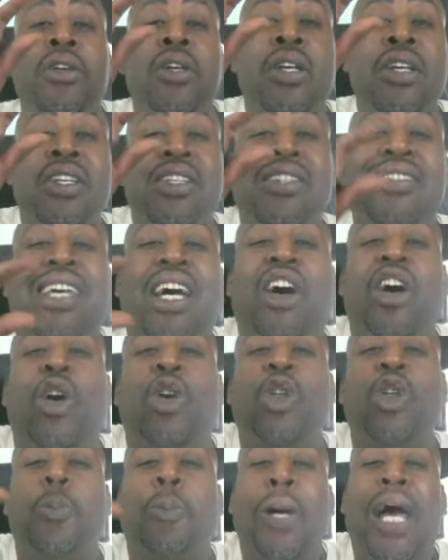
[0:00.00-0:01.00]

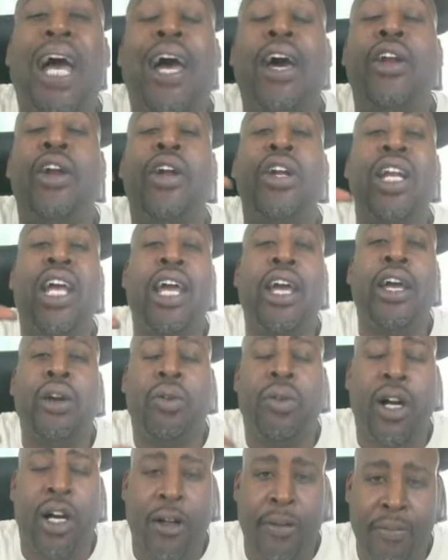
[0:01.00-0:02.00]
sales pattern
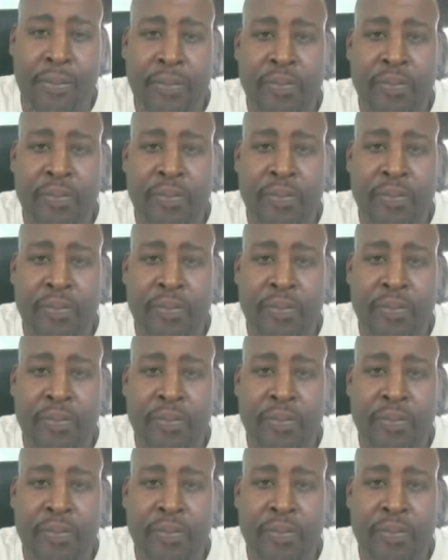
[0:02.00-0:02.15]
interrupt.